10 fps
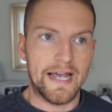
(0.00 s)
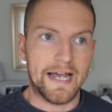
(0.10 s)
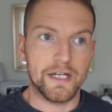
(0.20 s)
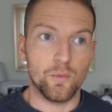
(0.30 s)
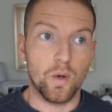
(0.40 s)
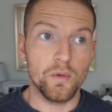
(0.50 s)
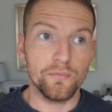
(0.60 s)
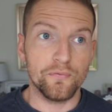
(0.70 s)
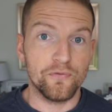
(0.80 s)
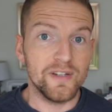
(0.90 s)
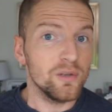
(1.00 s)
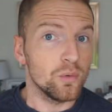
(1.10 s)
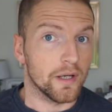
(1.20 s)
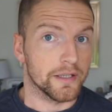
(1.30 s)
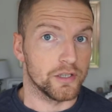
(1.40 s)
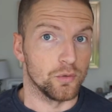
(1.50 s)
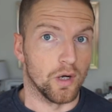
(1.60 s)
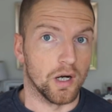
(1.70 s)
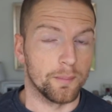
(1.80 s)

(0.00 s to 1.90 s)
And it won't feel like you are,